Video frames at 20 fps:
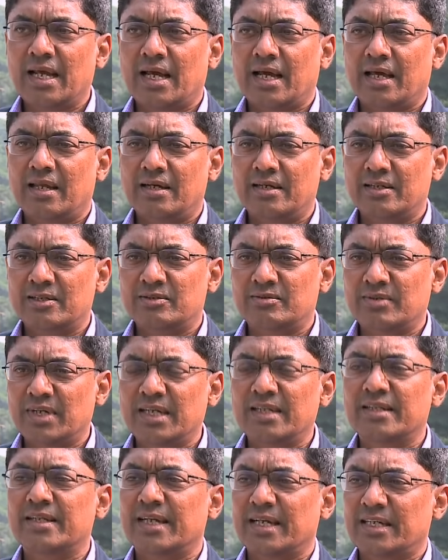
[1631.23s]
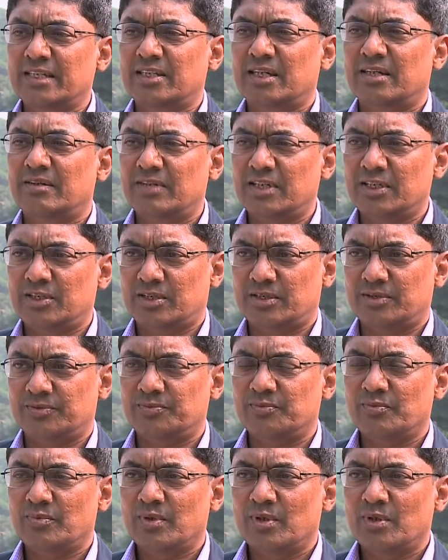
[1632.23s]
and it is really the next
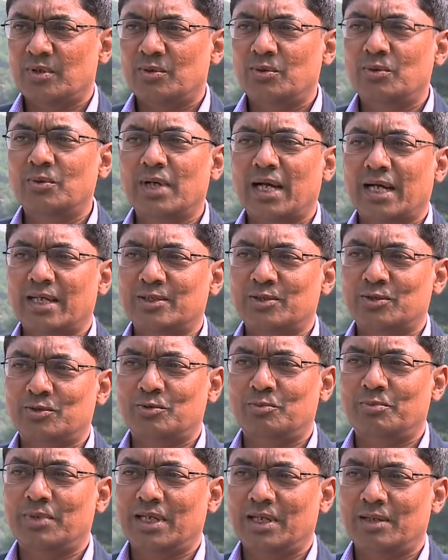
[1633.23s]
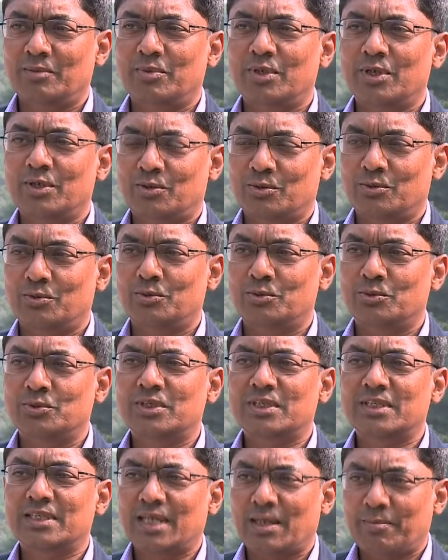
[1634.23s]
generation who has to be able to
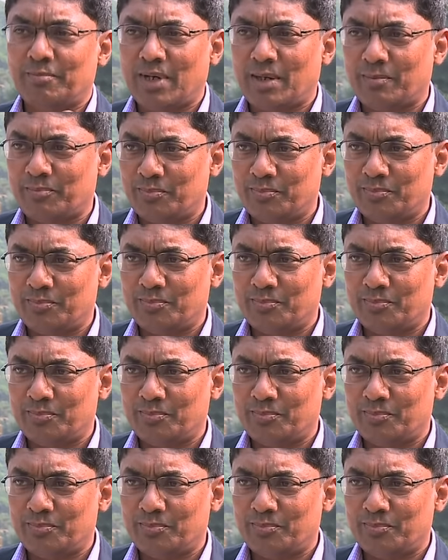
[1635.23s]
step up